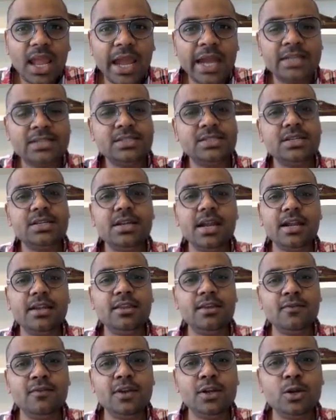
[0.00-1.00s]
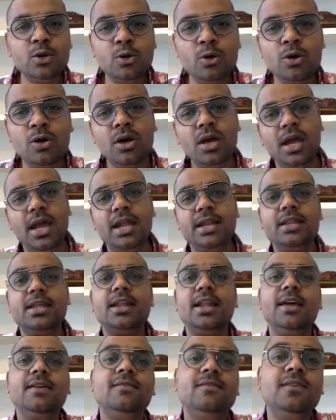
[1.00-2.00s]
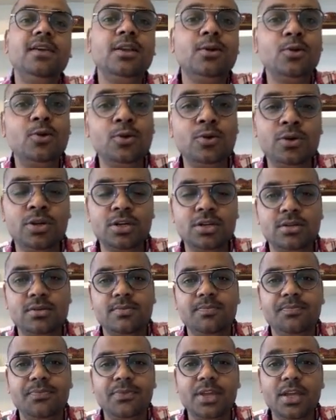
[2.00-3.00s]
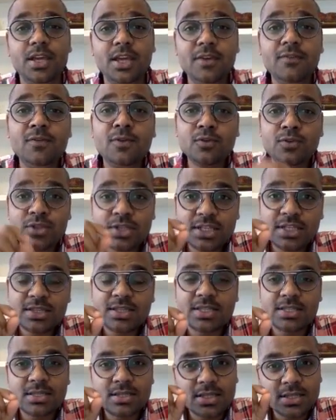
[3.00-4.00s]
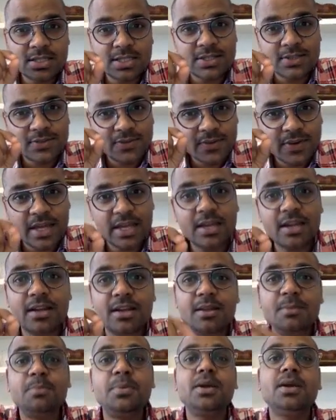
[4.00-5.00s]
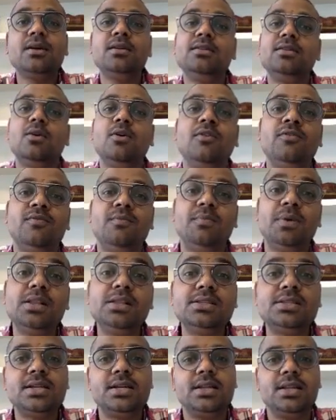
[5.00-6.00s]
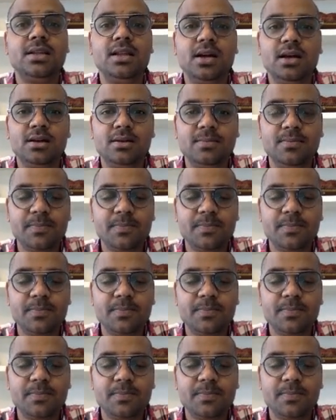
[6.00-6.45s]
and sit at the window, and then I feel good." If you see this, this is very typical of pulsatilla.